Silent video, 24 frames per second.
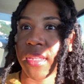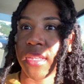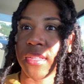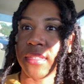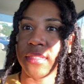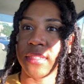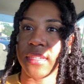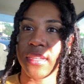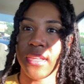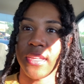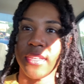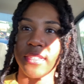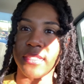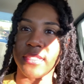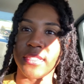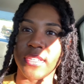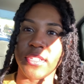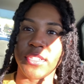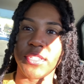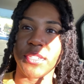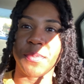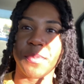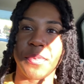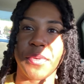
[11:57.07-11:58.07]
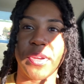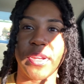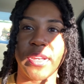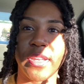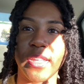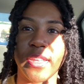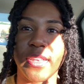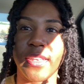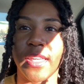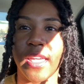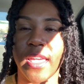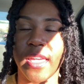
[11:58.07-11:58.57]
Today's such a
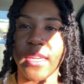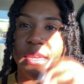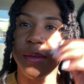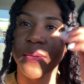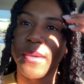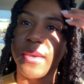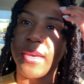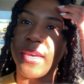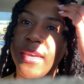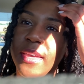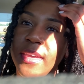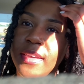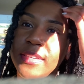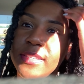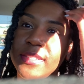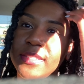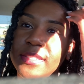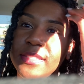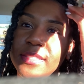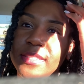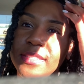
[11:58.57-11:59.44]
pretty day, you guys.